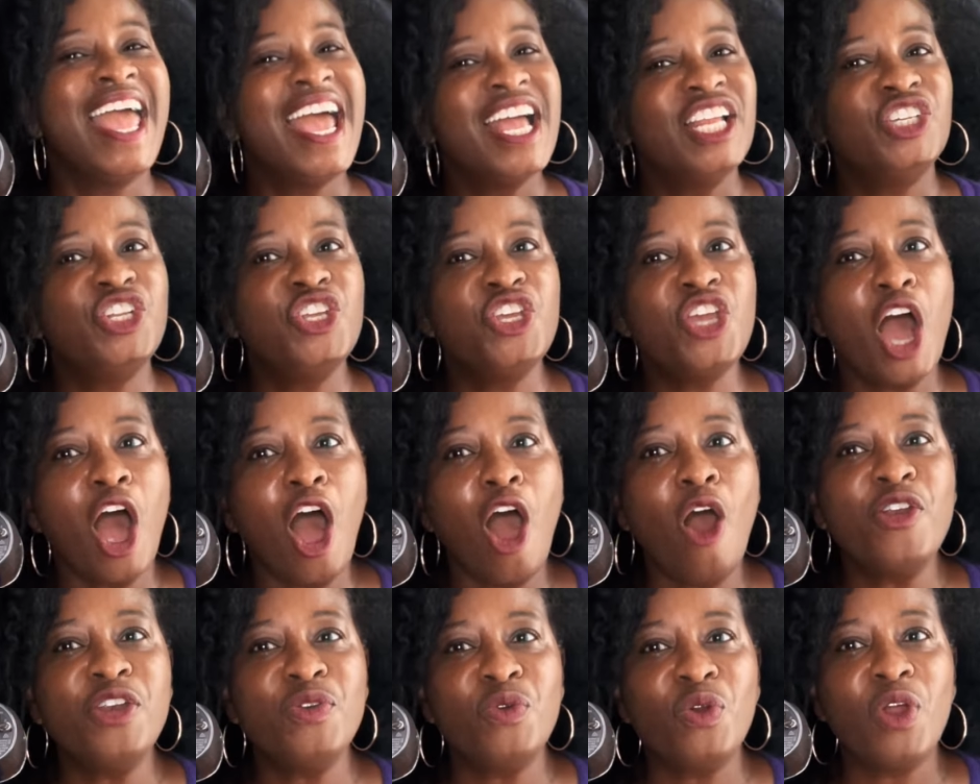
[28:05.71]
do
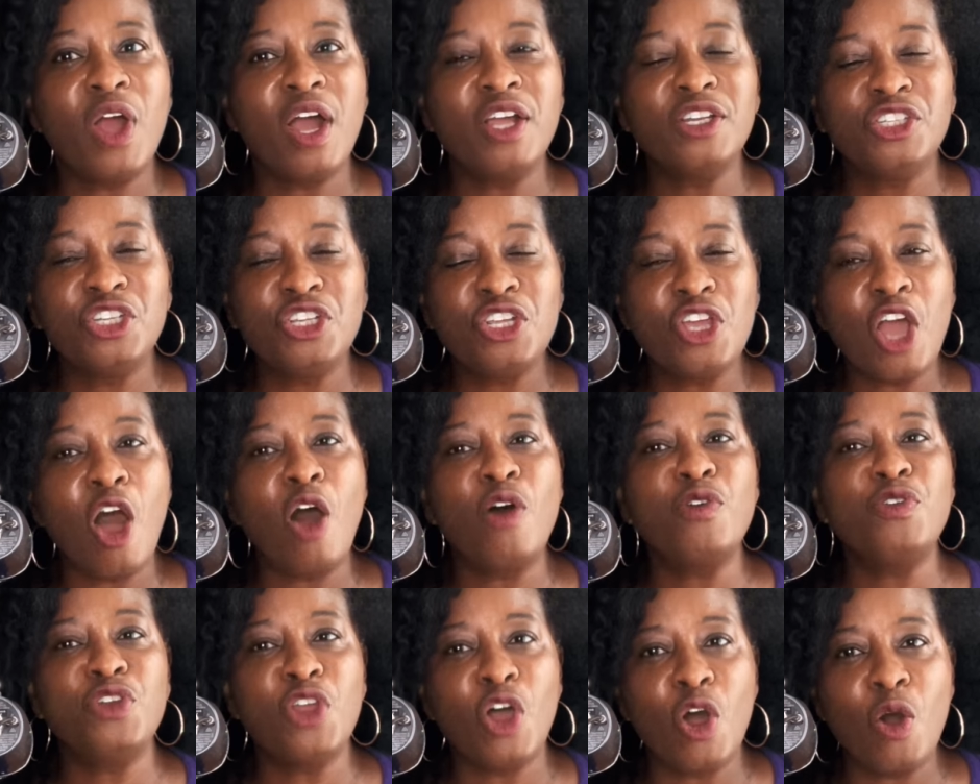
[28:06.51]
y'all do y'all
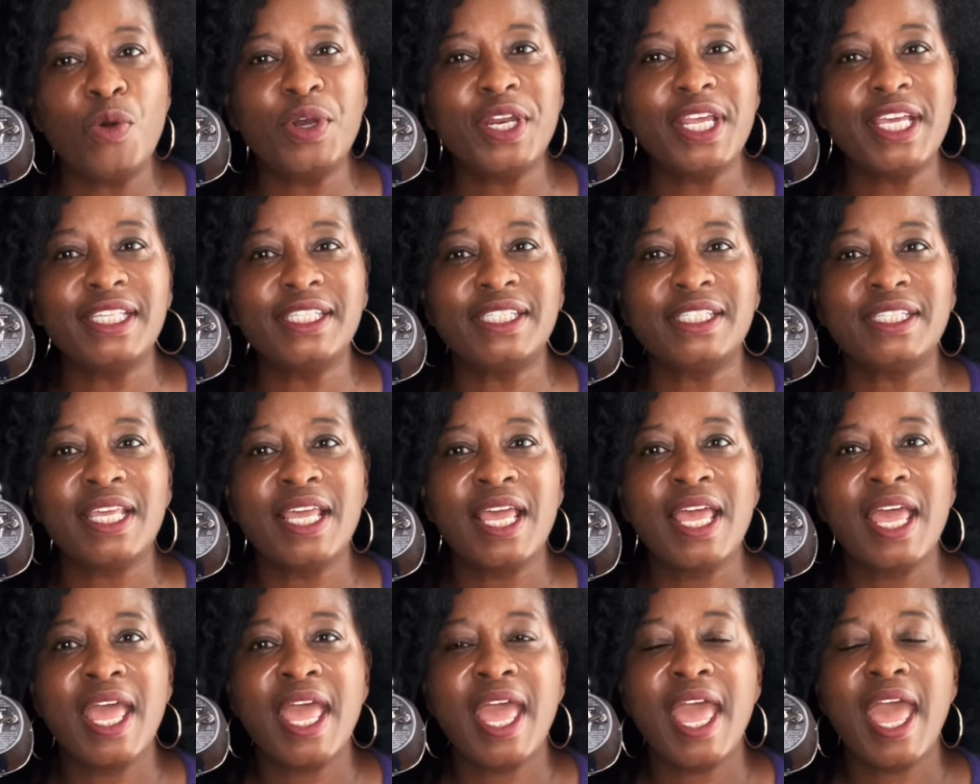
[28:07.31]
notice
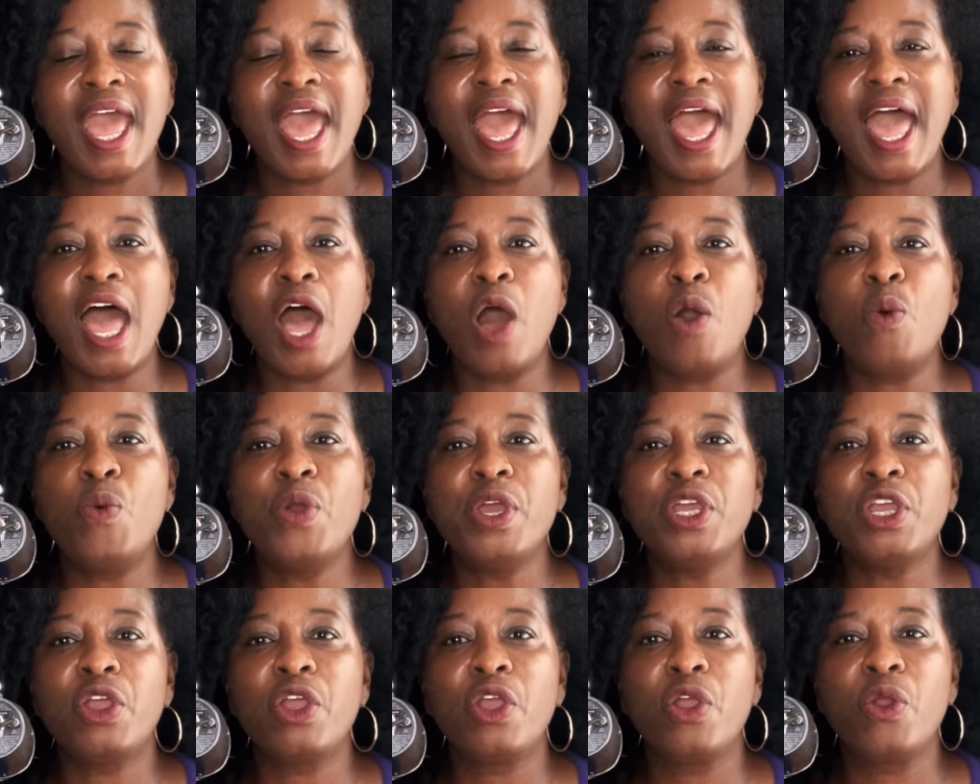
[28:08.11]
how
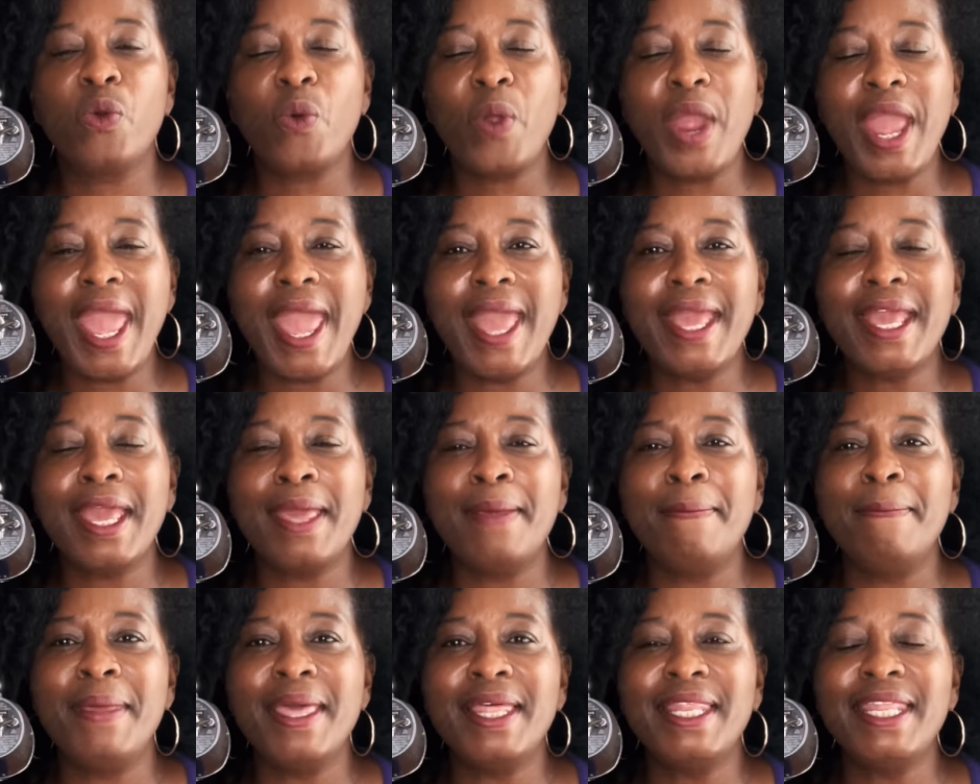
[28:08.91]
when Greg
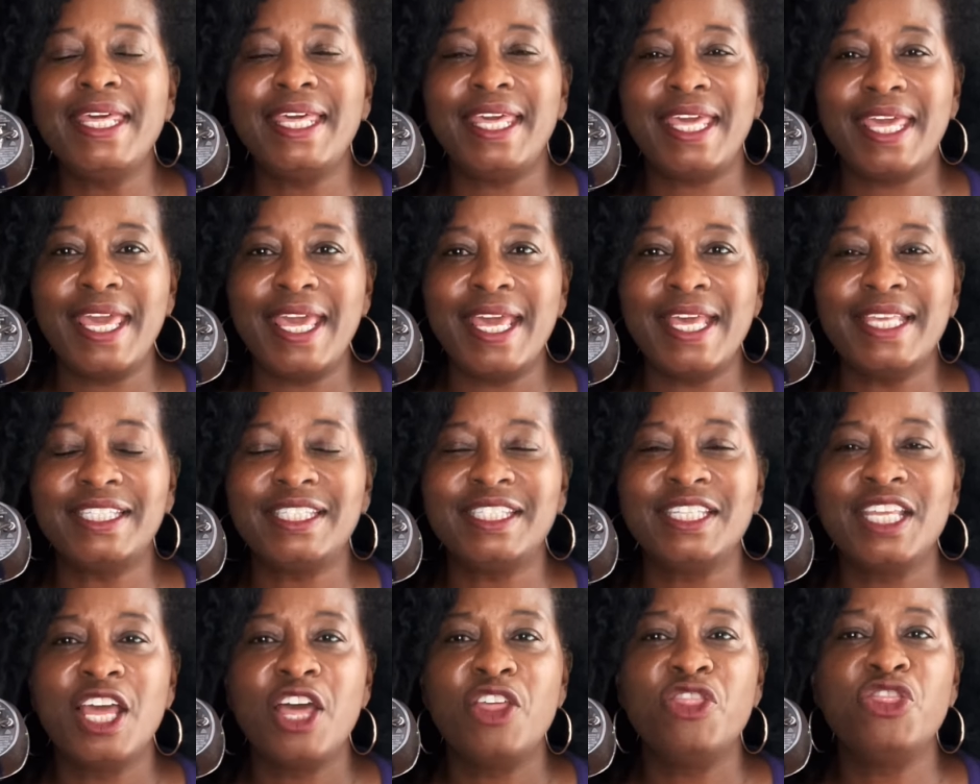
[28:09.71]
and Millie kiss,
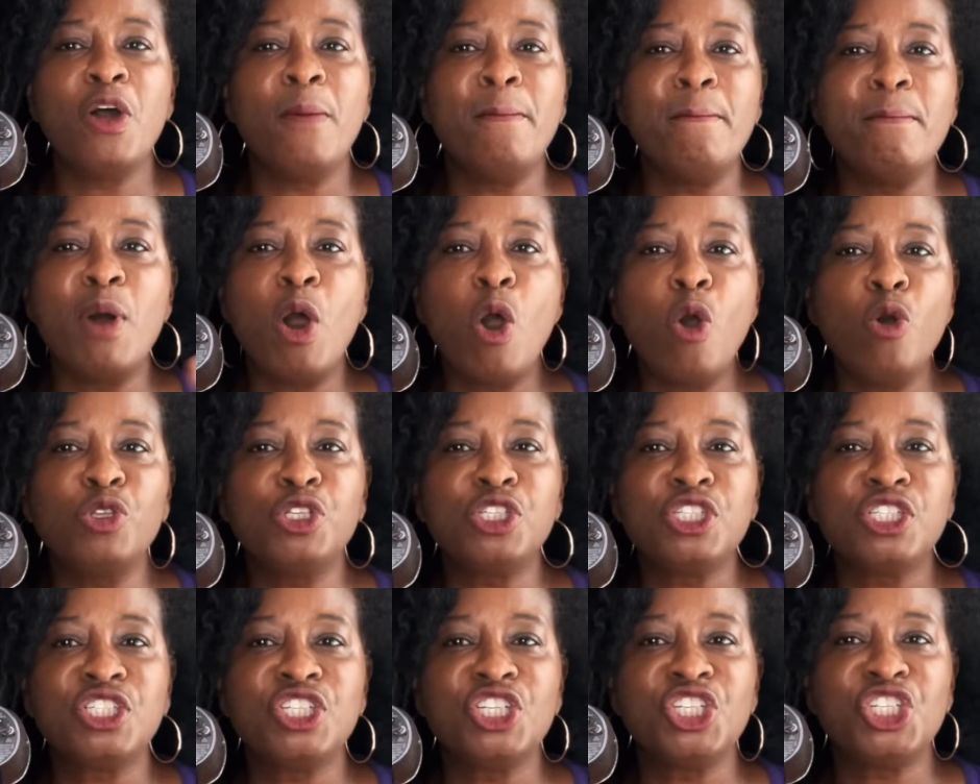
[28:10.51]
the
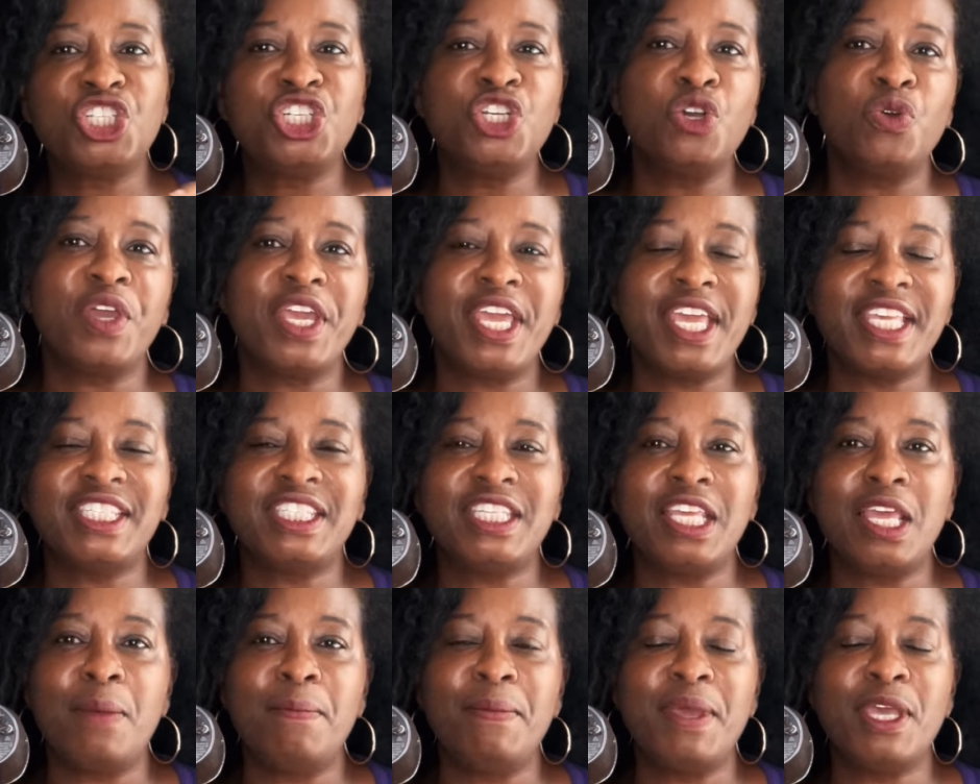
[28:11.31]
most she'll kiss
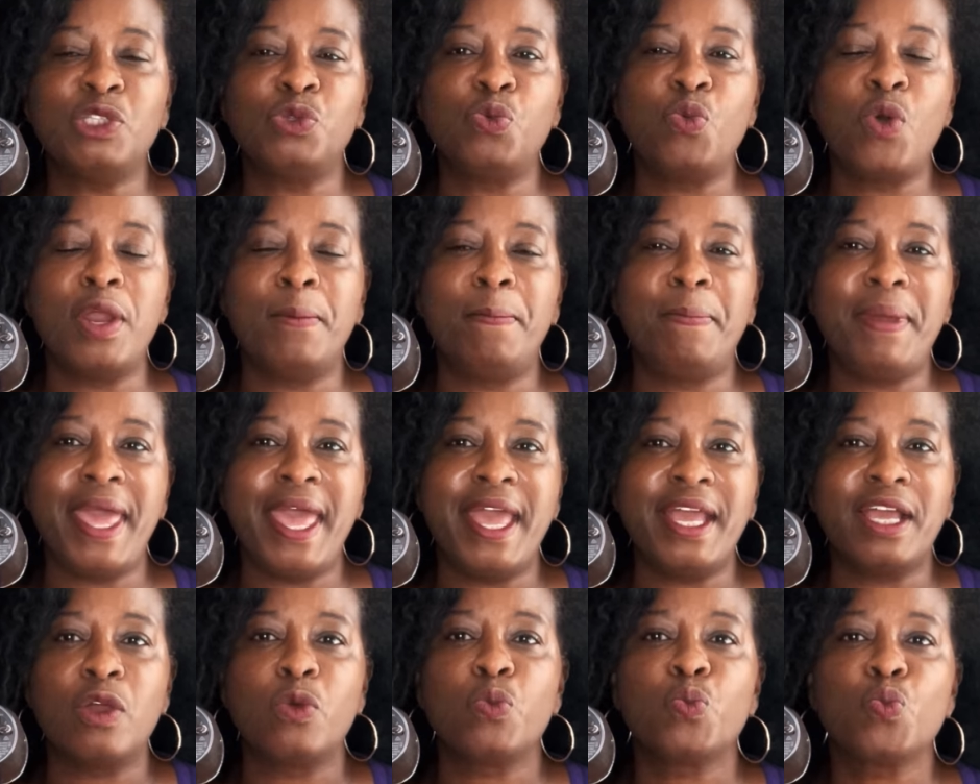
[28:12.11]
him is one
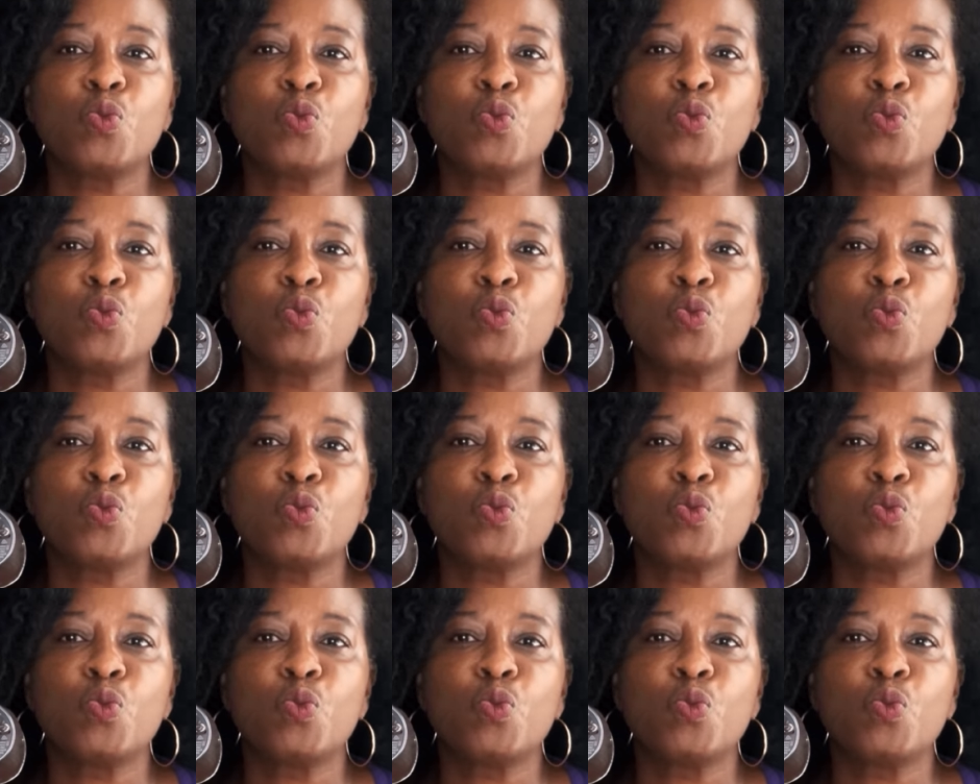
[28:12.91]
peck?